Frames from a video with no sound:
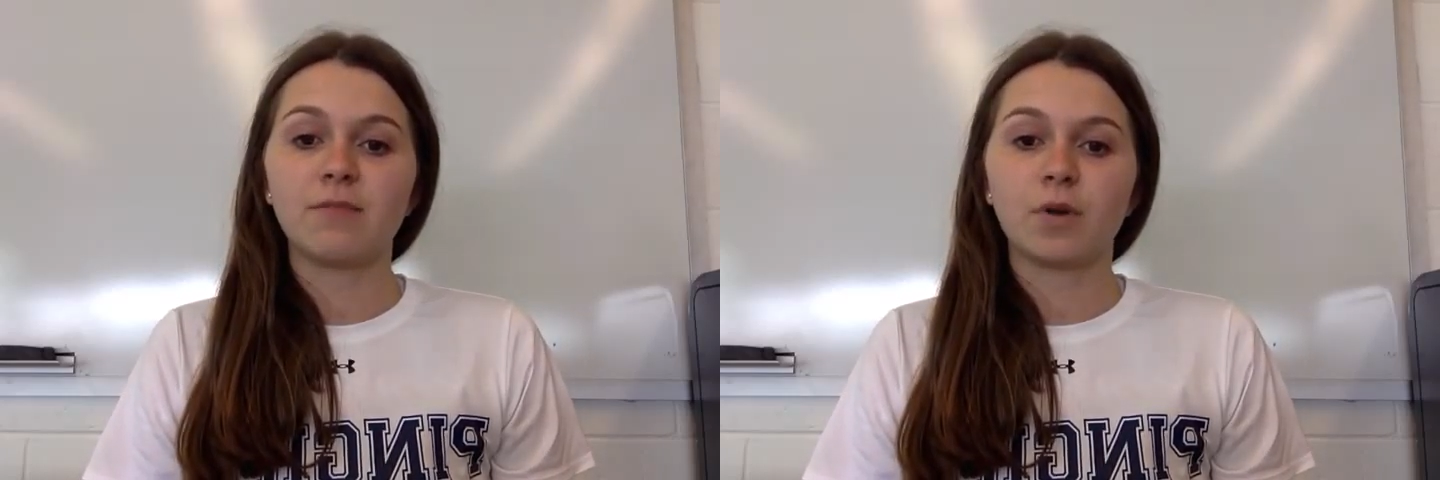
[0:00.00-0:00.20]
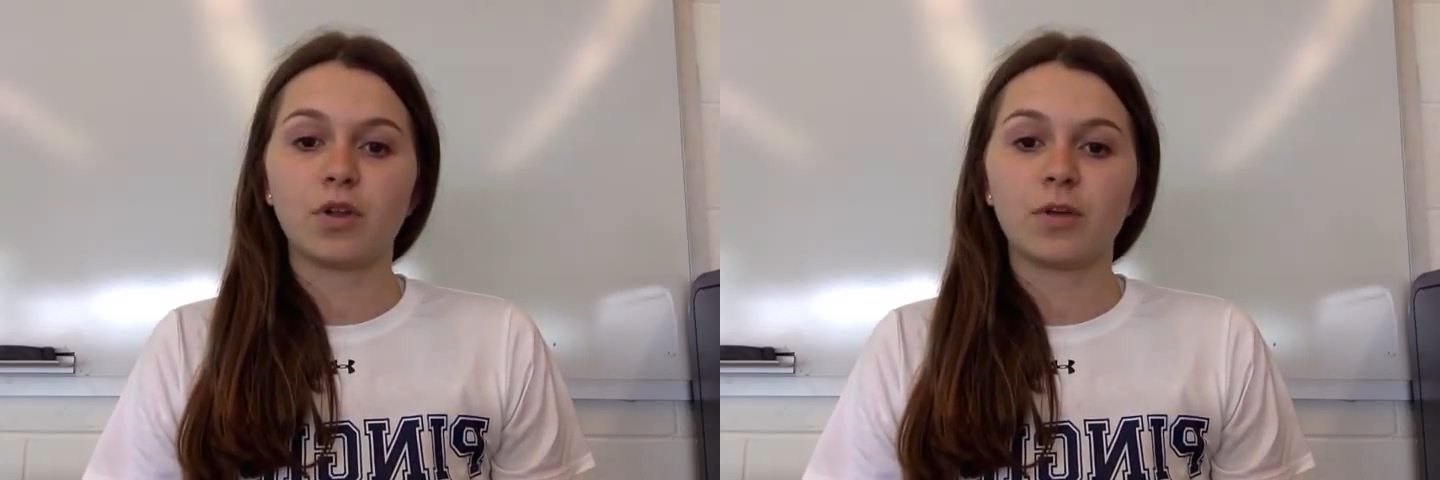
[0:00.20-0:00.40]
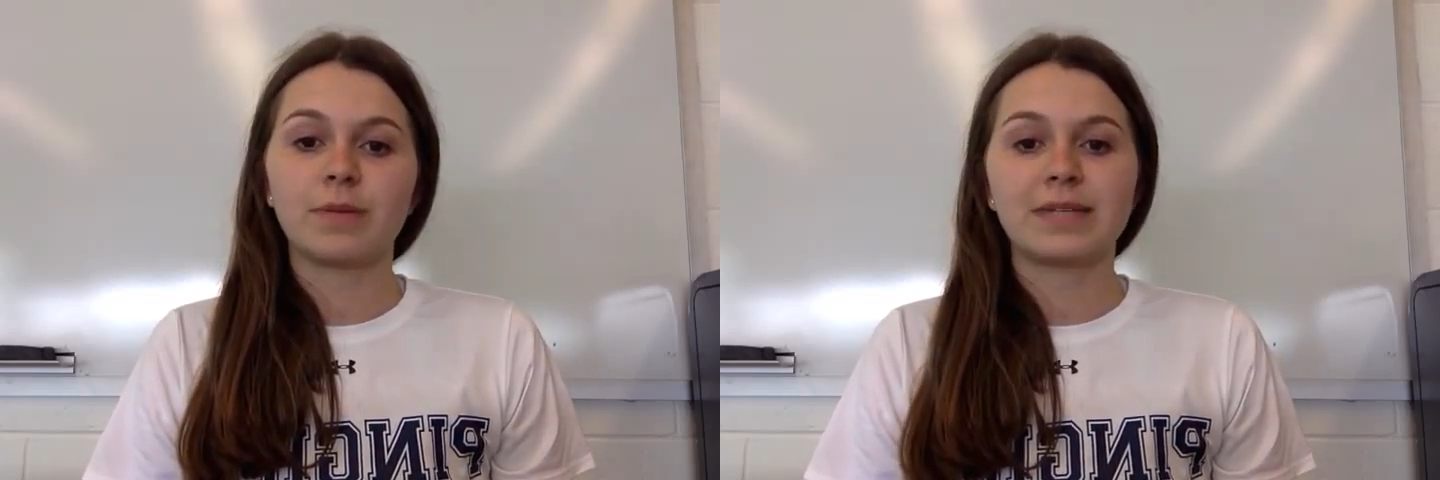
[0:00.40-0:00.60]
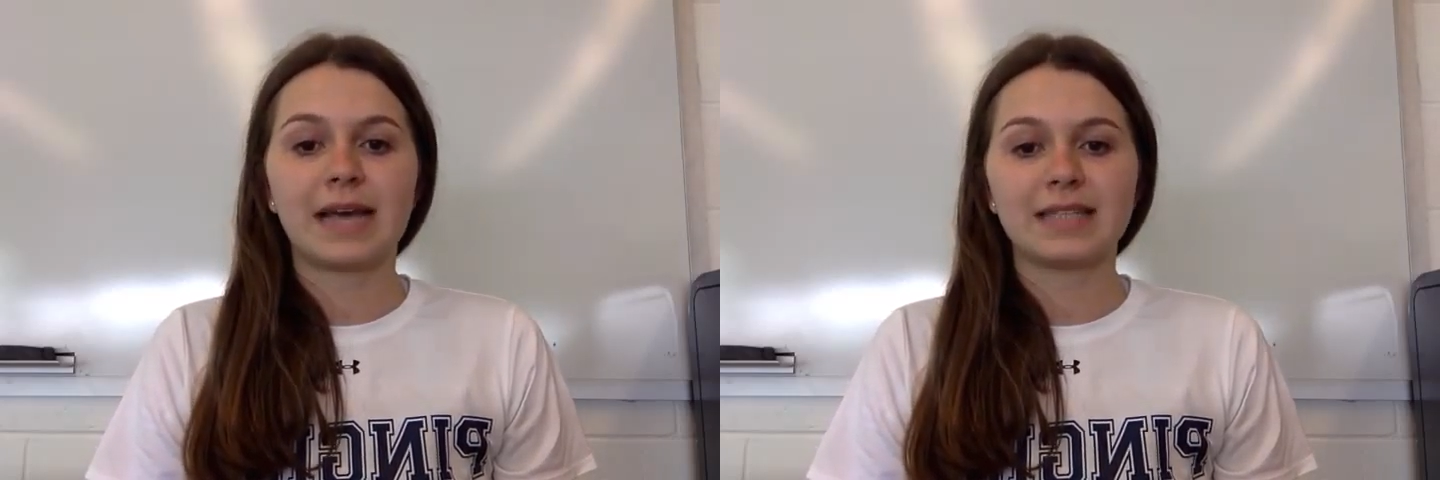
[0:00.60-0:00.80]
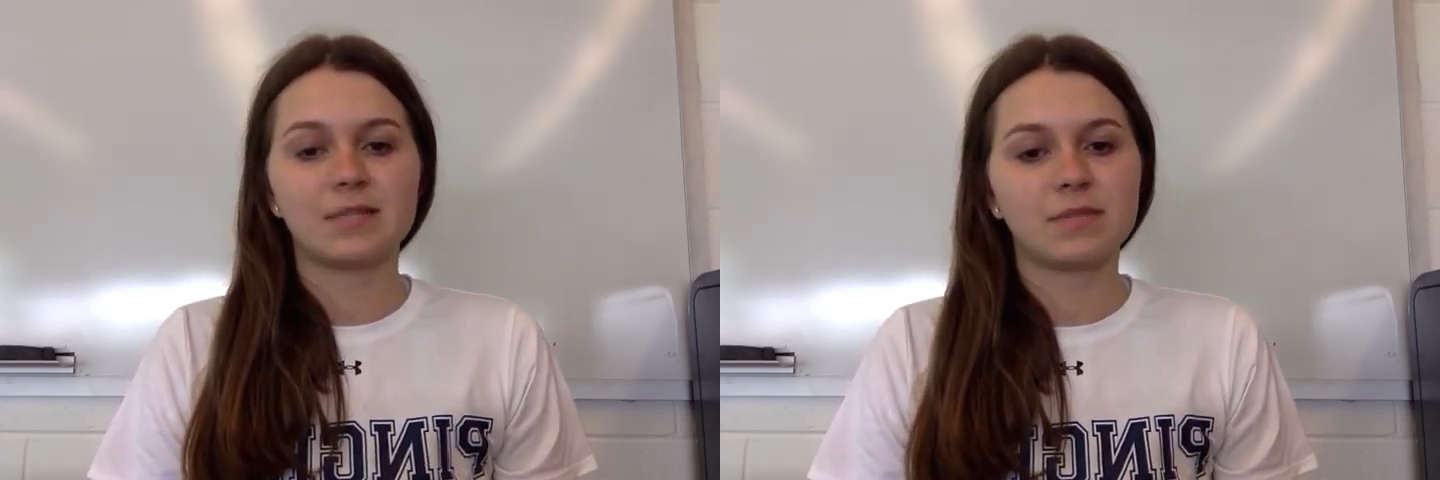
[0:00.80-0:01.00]
molar
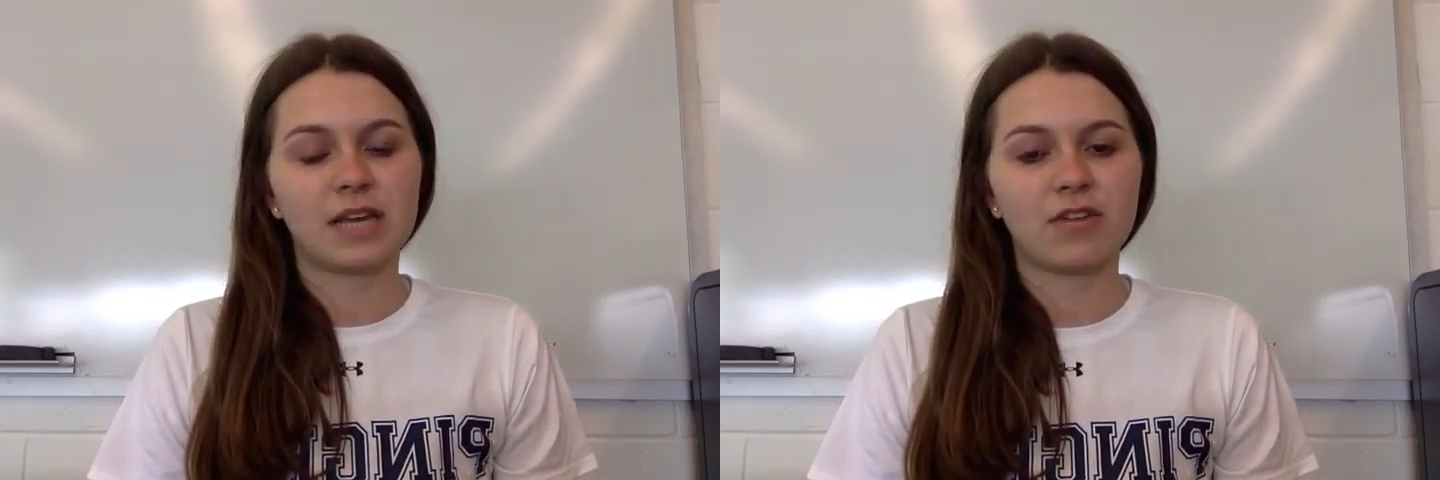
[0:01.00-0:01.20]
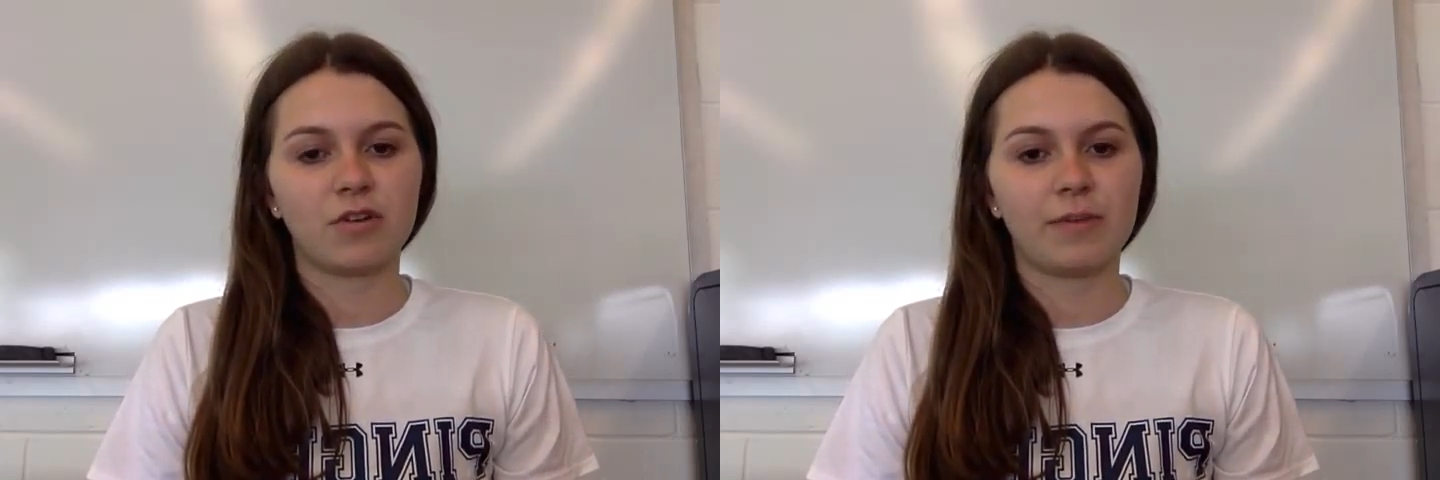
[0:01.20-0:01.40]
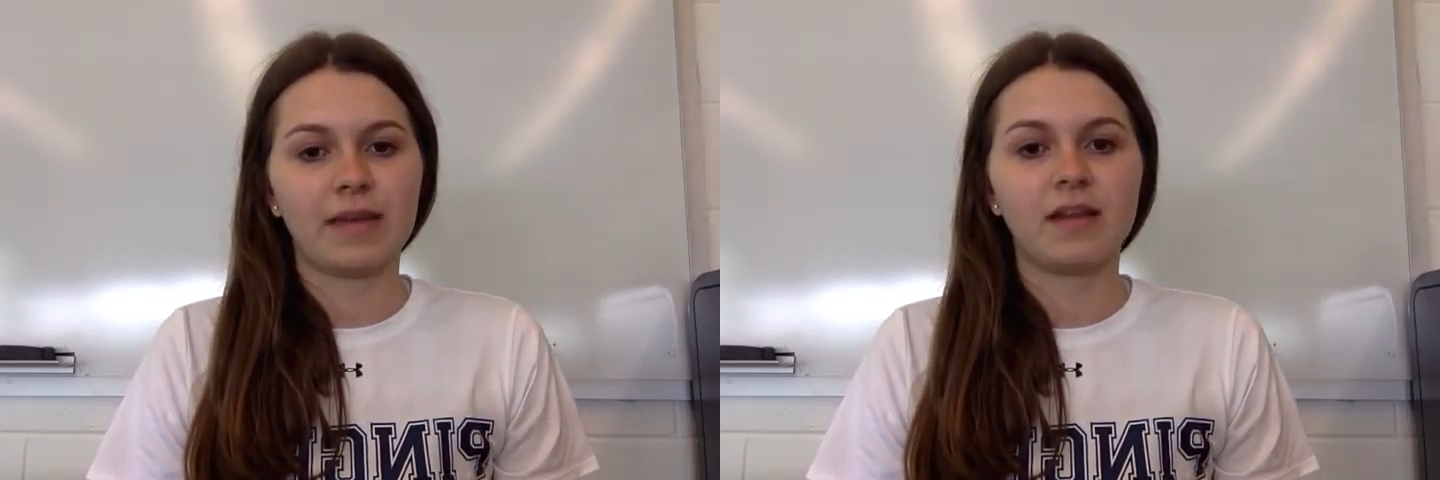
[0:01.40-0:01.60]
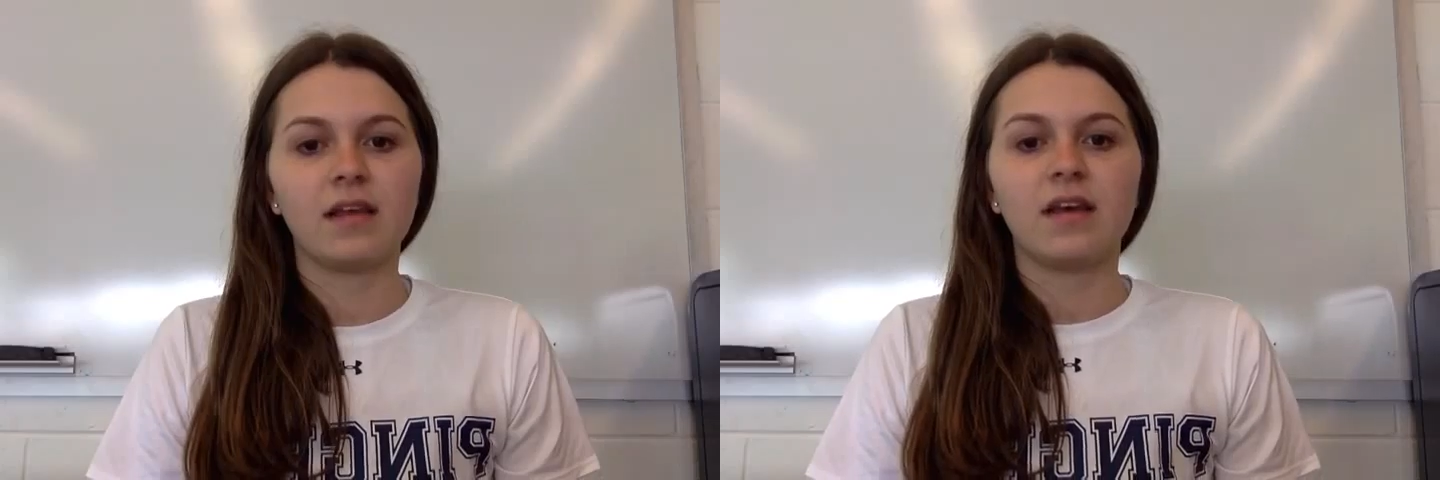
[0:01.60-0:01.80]
potassium dichromate,